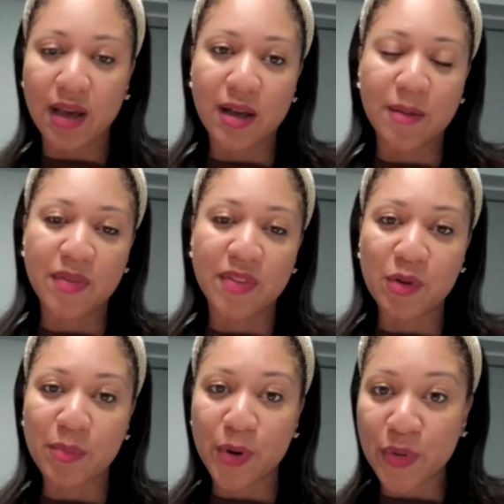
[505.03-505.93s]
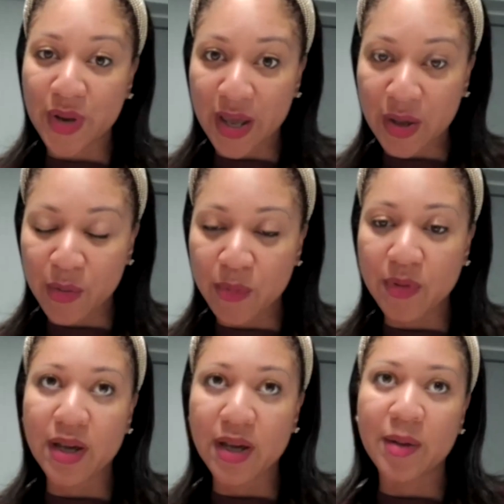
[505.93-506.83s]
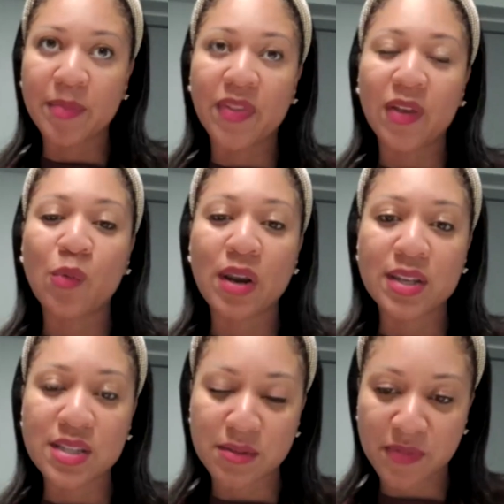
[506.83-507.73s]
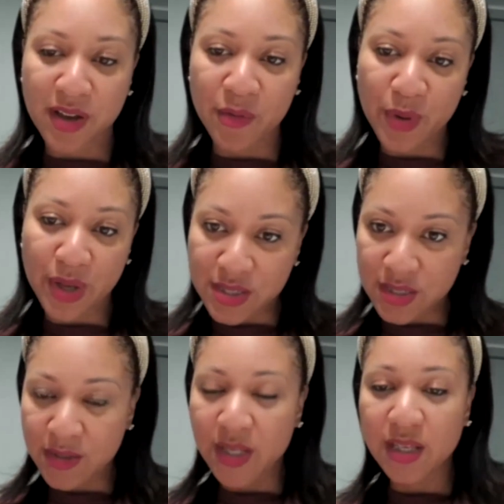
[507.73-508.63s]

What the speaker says: that they were burned out, that they wanted to find ways to